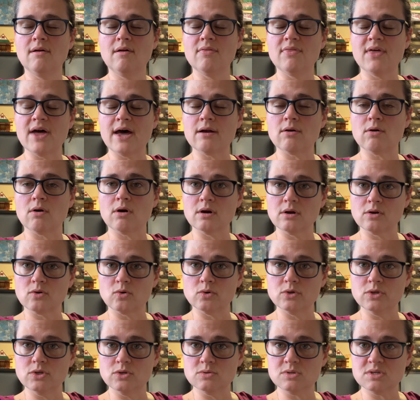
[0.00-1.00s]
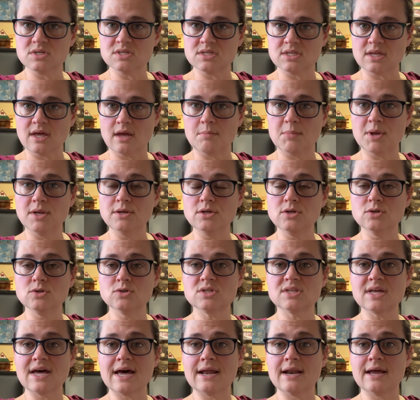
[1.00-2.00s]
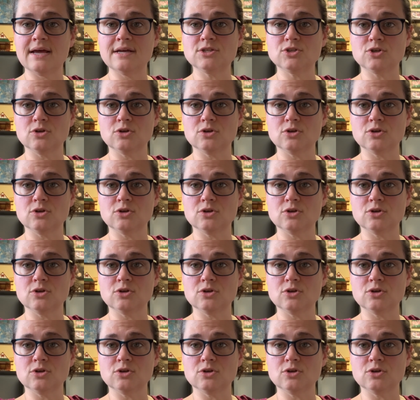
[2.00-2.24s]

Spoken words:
that article uses them and use that as